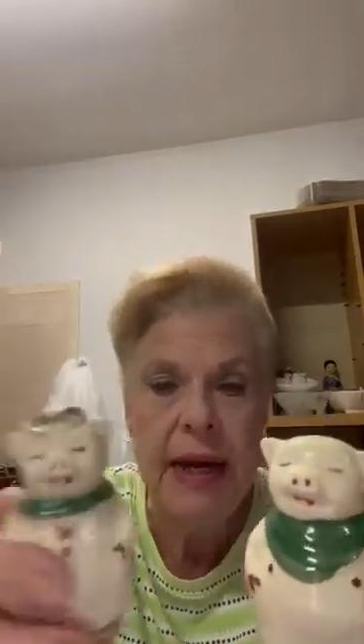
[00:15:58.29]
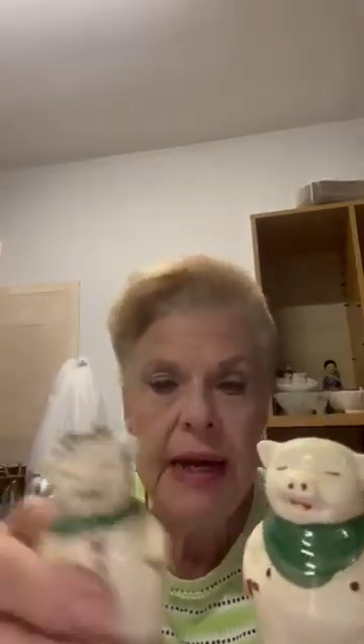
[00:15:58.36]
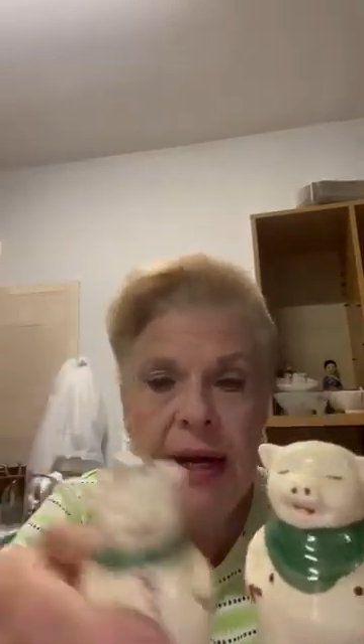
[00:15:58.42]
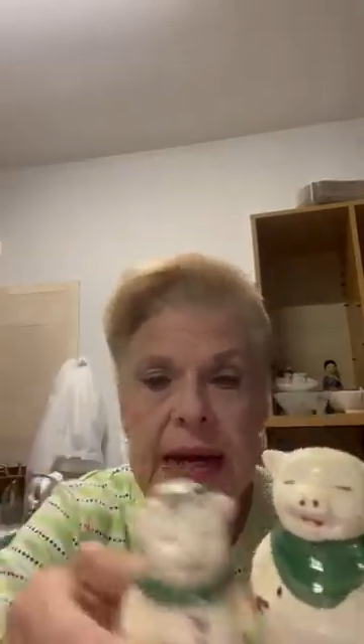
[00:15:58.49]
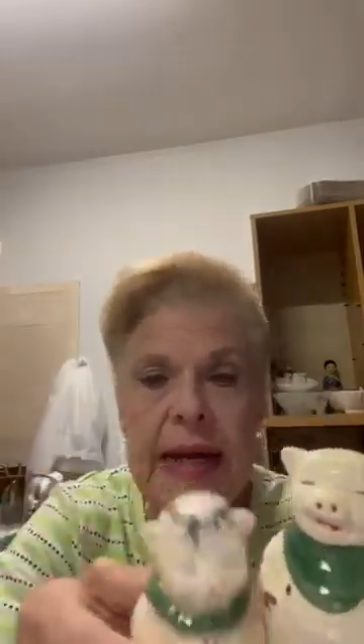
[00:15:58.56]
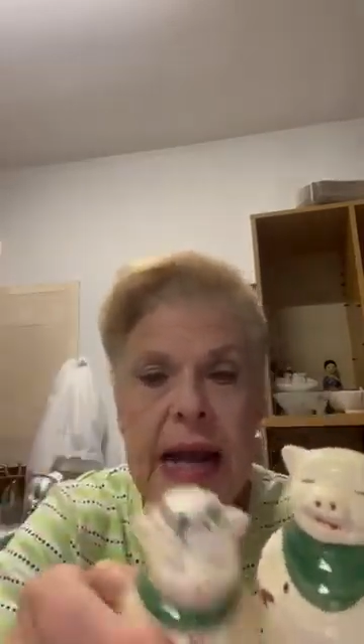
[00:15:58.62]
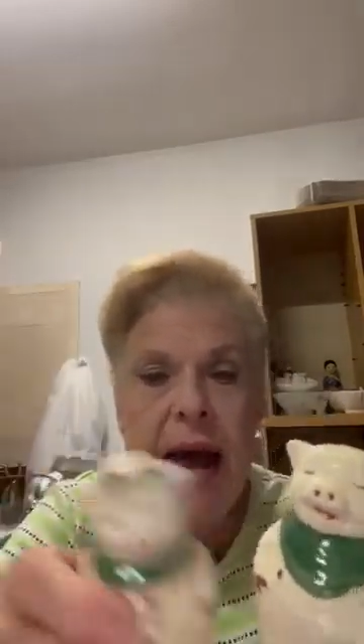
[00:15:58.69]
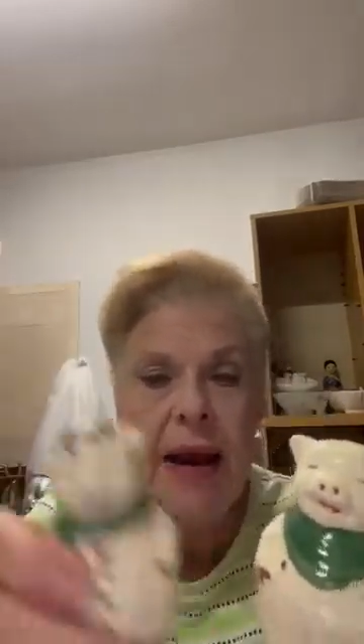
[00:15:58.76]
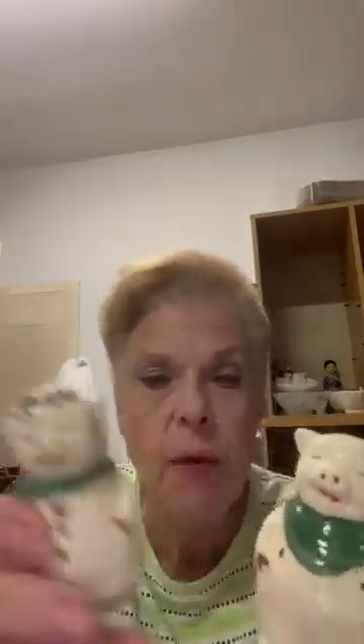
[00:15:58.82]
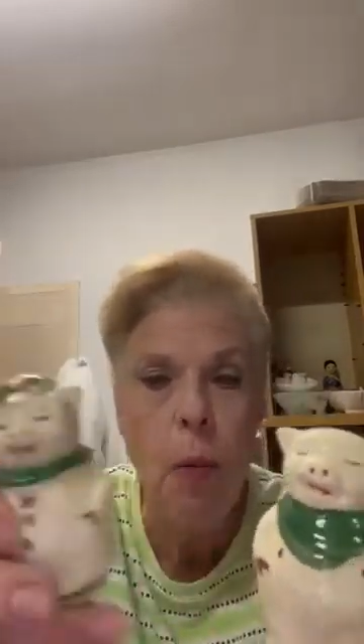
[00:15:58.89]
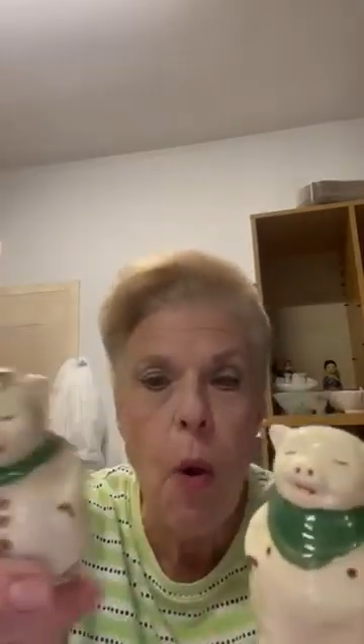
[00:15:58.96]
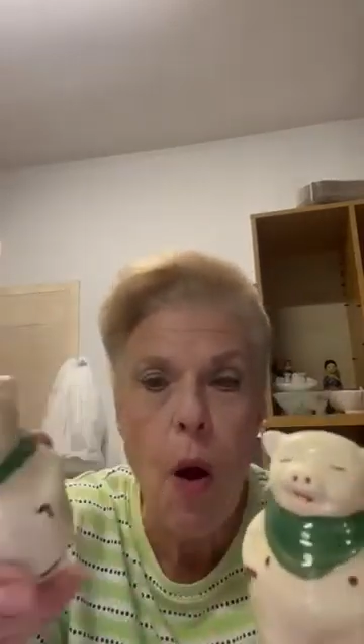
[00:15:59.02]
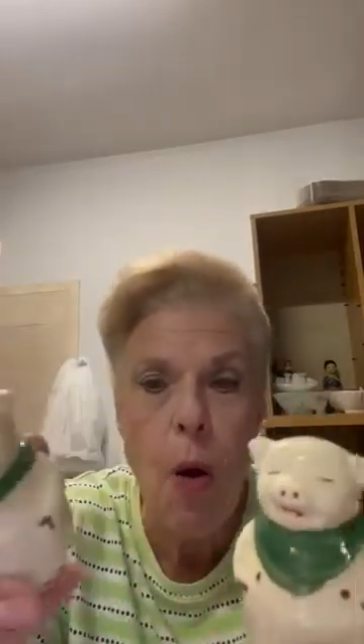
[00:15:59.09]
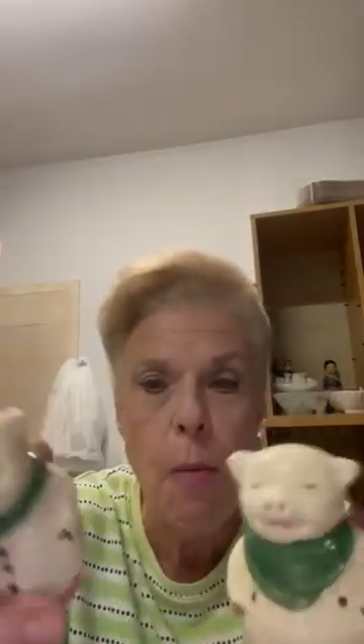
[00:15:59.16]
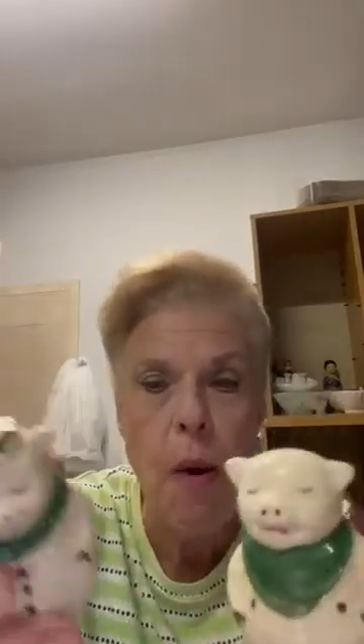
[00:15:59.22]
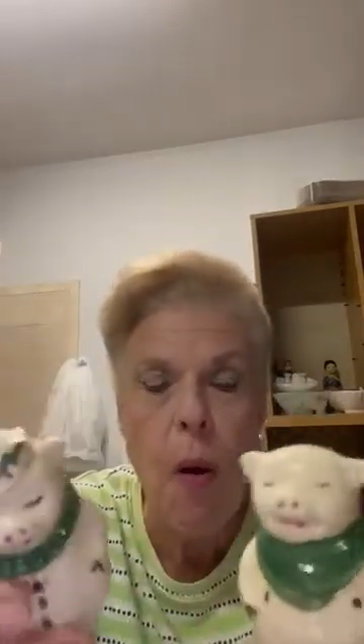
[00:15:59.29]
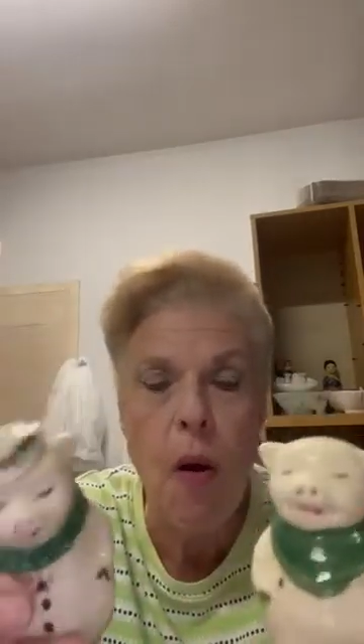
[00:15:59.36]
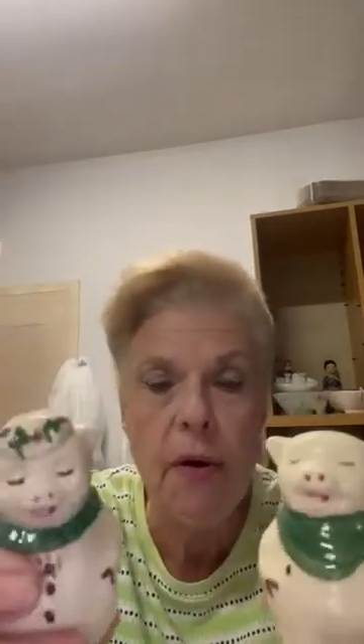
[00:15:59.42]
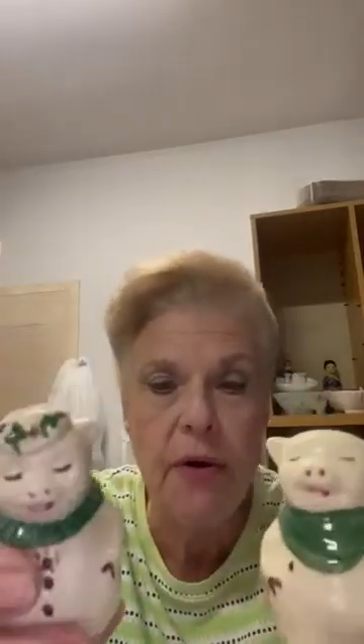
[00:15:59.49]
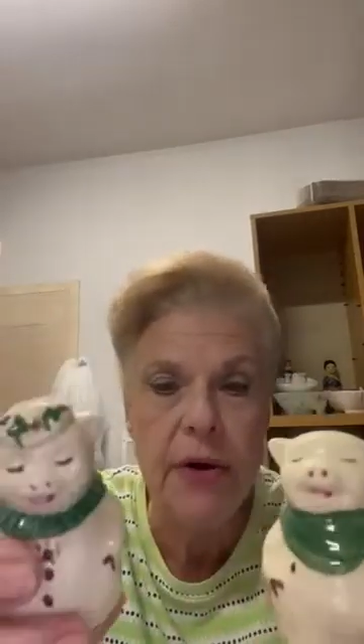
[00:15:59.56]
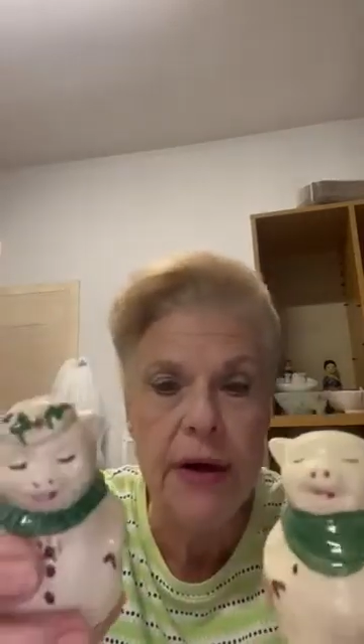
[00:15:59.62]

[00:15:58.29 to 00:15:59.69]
any kind of Walmart or